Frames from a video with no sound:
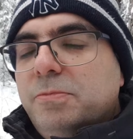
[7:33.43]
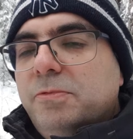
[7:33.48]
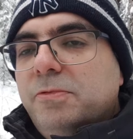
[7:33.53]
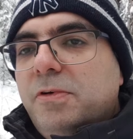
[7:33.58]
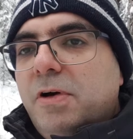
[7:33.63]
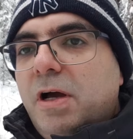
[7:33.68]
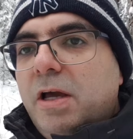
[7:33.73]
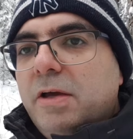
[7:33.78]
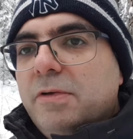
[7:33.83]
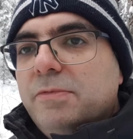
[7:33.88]

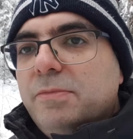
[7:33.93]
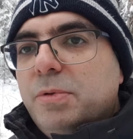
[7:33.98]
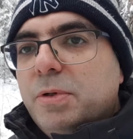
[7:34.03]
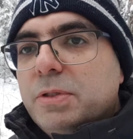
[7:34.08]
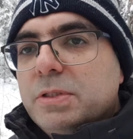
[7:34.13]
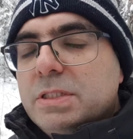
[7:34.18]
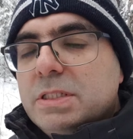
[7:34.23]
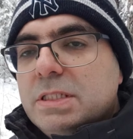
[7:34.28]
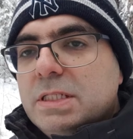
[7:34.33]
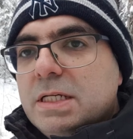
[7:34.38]

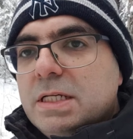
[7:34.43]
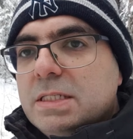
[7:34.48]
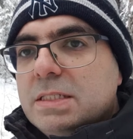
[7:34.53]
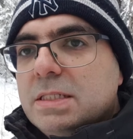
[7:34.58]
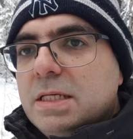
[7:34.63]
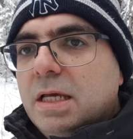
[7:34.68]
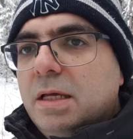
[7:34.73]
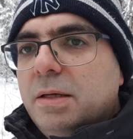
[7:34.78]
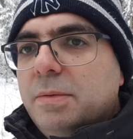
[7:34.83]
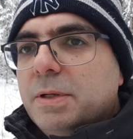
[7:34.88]

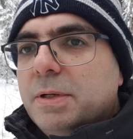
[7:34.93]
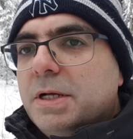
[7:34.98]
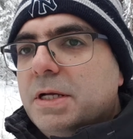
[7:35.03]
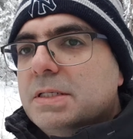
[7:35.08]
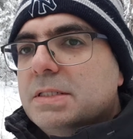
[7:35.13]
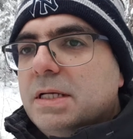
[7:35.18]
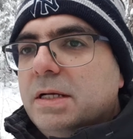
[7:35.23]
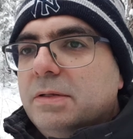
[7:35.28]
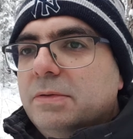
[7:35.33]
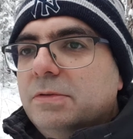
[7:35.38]
5.6
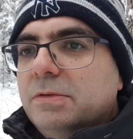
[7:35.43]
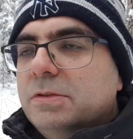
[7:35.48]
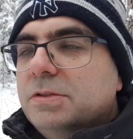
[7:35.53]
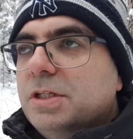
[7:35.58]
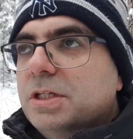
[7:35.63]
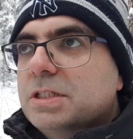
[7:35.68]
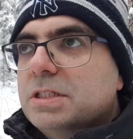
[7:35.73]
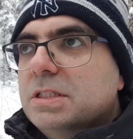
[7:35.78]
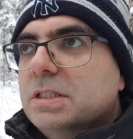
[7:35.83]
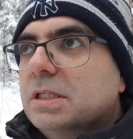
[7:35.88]
because I
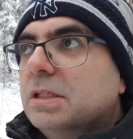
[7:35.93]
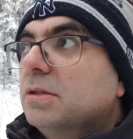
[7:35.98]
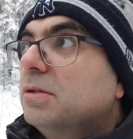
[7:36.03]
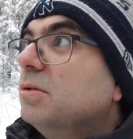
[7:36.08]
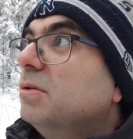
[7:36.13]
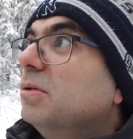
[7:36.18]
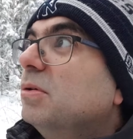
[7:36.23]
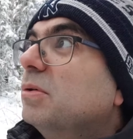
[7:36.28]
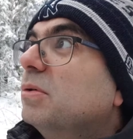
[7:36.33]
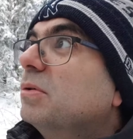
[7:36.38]
just need
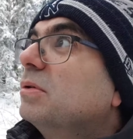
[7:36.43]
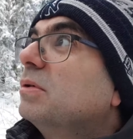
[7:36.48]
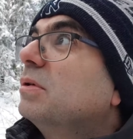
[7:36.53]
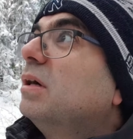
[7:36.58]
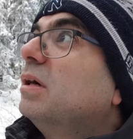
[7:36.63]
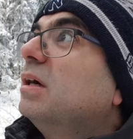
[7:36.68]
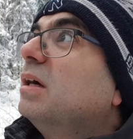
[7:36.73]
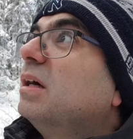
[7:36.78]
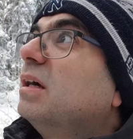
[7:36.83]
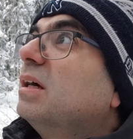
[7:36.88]
to
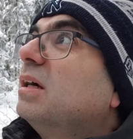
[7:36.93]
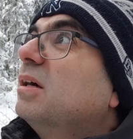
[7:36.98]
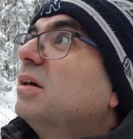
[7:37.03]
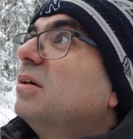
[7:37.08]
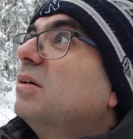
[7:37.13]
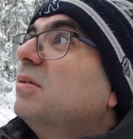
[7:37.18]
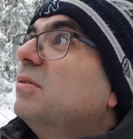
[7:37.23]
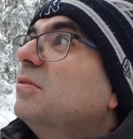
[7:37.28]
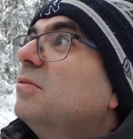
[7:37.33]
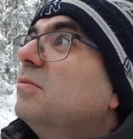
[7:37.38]

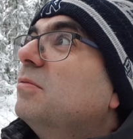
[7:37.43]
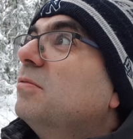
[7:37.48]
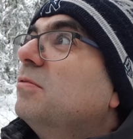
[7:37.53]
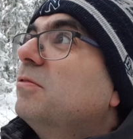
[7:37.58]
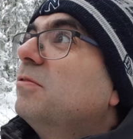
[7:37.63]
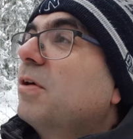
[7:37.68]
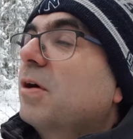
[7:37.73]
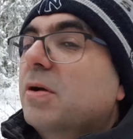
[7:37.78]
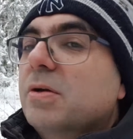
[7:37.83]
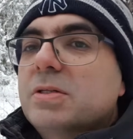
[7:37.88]

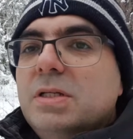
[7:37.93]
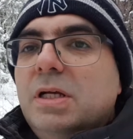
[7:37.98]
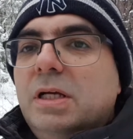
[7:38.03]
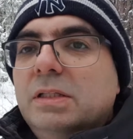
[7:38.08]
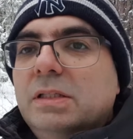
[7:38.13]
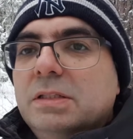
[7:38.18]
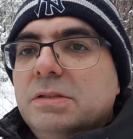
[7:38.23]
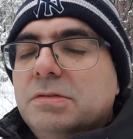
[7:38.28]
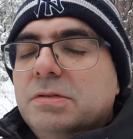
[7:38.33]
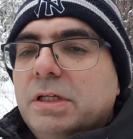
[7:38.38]
focus
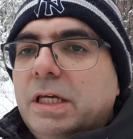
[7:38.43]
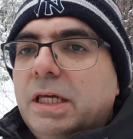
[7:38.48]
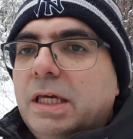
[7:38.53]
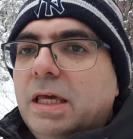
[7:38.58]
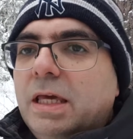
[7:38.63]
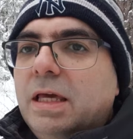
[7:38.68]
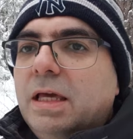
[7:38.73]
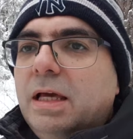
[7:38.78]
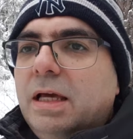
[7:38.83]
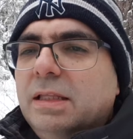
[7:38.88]
on the tree,
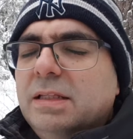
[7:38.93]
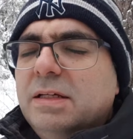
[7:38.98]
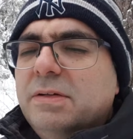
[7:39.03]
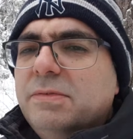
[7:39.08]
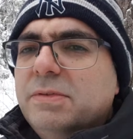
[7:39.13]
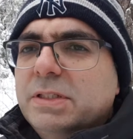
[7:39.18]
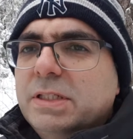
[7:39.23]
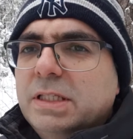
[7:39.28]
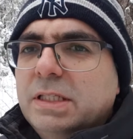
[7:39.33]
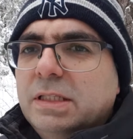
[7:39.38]
and
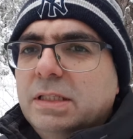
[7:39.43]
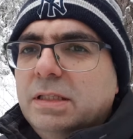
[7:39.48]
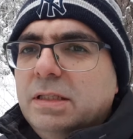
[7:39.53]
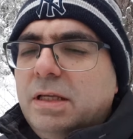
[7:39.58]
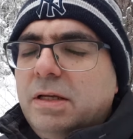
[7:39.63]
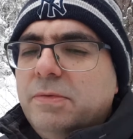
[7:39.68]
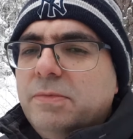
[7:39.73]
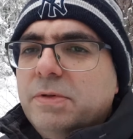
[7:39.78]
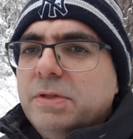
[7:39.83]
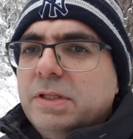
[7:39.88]

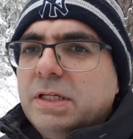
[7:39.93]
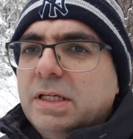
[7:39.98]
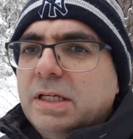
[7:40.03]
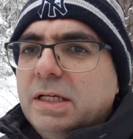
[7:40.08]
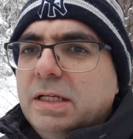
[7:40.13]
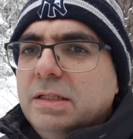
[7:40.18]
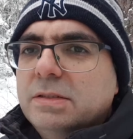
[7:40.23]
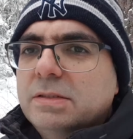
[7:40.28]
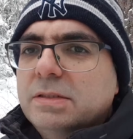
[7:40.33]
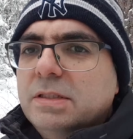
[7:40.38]
everything
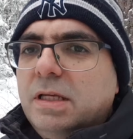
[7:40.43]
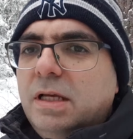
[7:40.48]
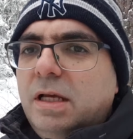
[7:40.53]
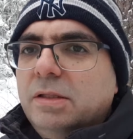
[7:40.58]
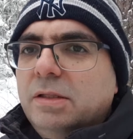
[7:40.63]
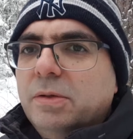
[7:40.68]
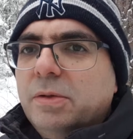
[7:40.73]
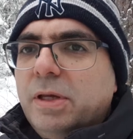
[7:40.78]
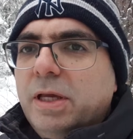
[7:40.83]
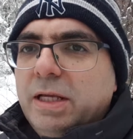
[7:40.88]
else
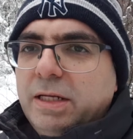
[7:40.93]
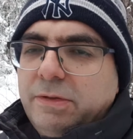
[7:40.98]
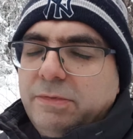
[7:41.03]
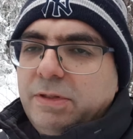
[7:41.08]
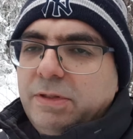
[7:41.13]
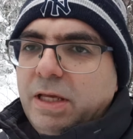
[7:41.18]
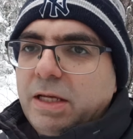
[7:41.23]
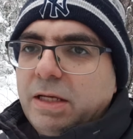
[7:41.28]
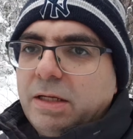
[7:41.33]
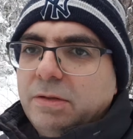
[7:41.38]
I don't care
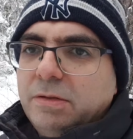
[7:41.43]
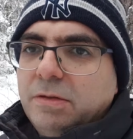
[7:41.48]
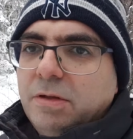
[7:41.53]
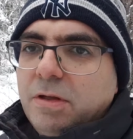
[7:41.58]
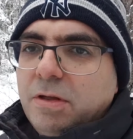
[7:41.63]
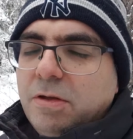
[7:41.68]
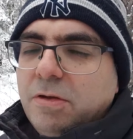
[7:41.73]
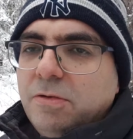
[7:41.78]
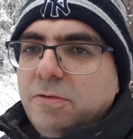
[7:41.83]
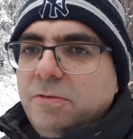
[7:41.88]
if they
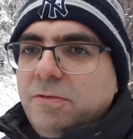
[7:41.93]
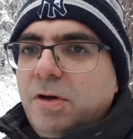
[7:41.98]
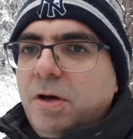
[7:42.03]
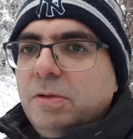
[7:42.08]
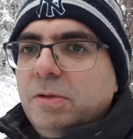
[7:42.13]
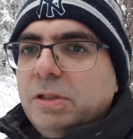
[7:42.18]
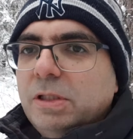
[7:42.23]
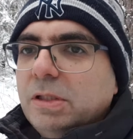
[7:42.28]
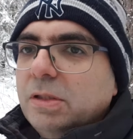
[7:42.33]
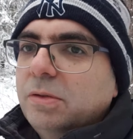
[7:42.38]

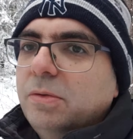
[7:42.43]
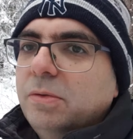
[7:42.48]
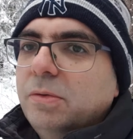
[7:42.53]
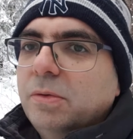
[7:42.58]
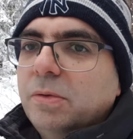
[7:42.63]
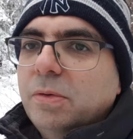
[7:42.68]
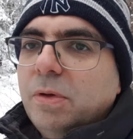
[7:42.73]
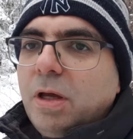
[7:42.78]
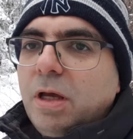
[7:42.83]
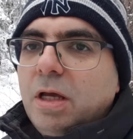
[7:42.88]
fall
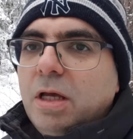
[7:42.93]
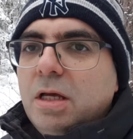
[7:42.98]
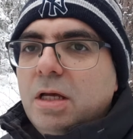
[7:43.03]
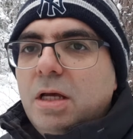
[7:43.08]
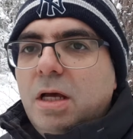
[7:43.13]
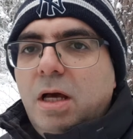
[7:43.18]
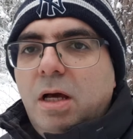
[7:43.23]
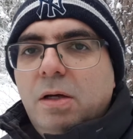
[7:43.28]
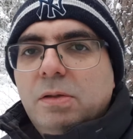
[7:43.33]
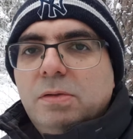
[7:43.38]
into
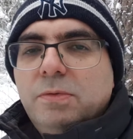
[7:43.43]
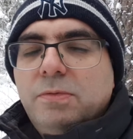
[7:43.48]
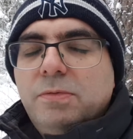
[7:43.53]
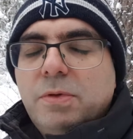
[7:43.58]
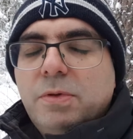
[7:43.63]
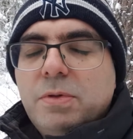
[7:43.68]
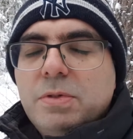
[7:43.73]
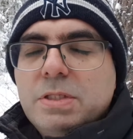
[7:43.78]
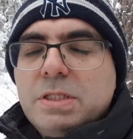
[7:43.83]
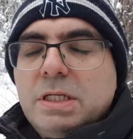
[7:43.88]
out of
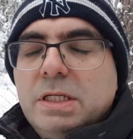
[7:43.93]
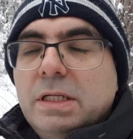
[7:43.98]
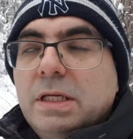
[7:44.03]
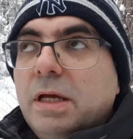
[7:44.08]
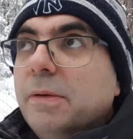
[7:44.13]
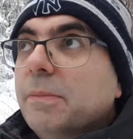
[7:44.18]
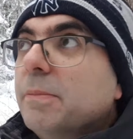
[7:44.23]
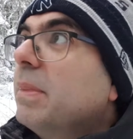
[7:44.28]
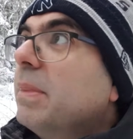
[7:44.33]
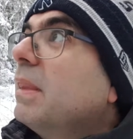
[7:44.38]
focus
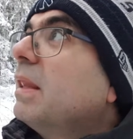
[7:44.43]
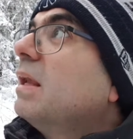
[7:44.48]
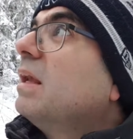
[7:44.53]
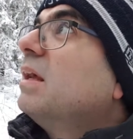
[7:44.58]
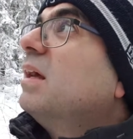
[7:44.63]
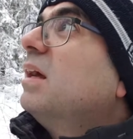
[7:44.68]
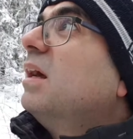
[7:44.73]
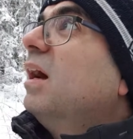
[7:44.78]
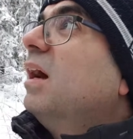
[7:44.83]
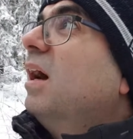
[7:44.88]
area.
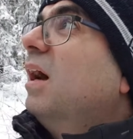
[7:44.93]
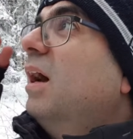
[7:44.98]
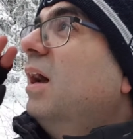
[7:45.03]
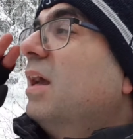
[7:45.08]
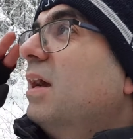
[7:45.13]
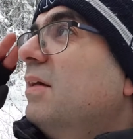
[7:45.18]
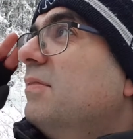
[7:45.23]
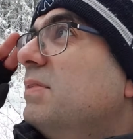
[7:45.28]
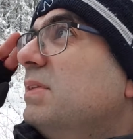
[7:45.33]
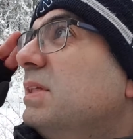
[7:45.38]

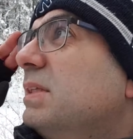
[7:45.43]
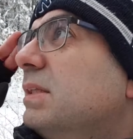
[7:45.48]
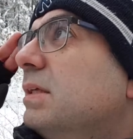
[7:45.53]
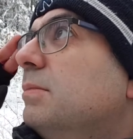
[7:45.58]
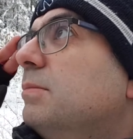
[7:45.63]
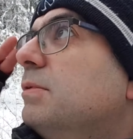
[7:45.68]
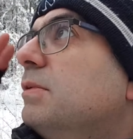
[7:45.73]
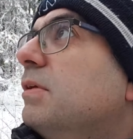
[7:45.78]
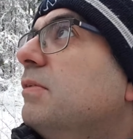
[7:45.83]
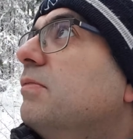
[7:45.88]
I have a
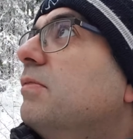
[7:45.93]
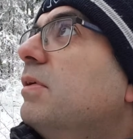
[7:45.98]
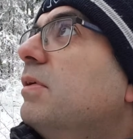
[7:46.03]
little bit of